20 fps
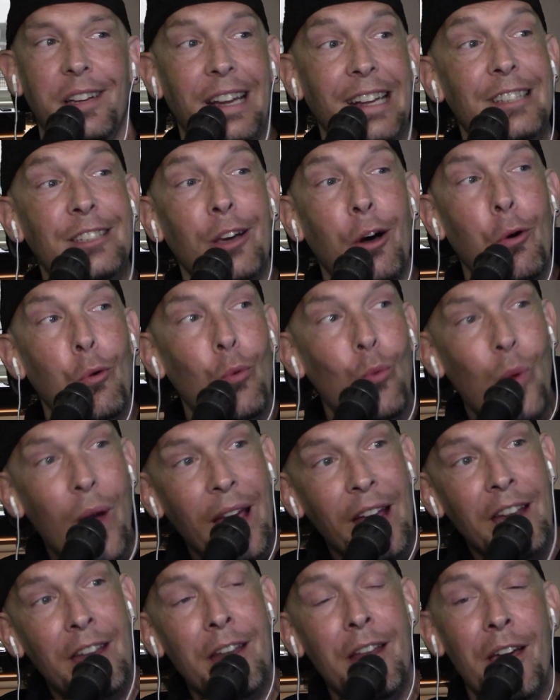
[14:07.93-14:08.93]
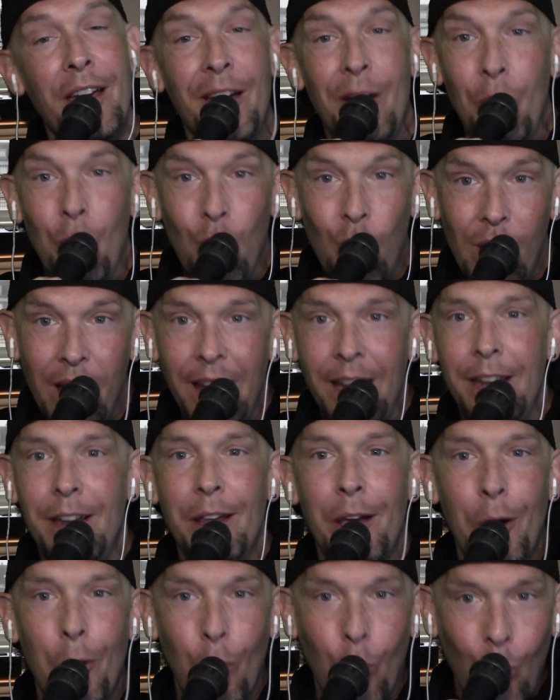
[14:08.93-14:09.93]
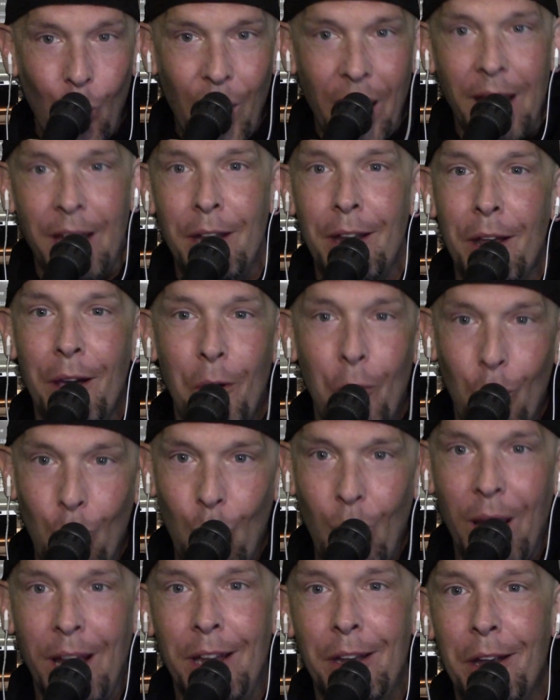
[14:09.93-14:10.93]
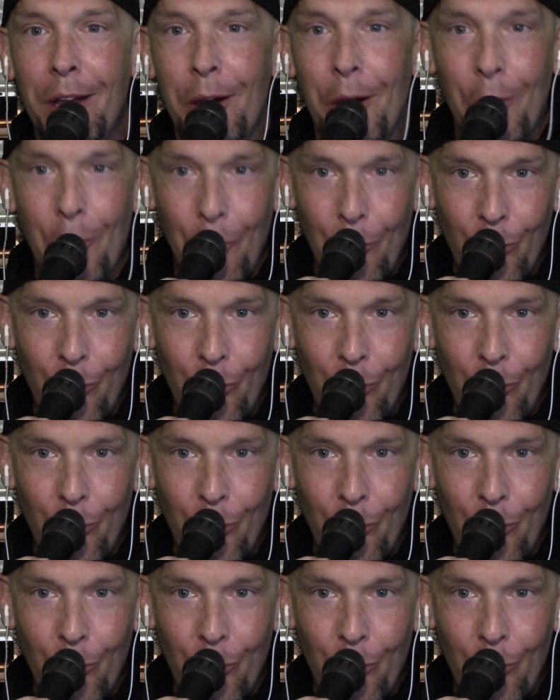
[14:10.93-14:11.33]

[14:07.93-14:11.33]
It's a win, win, win, win,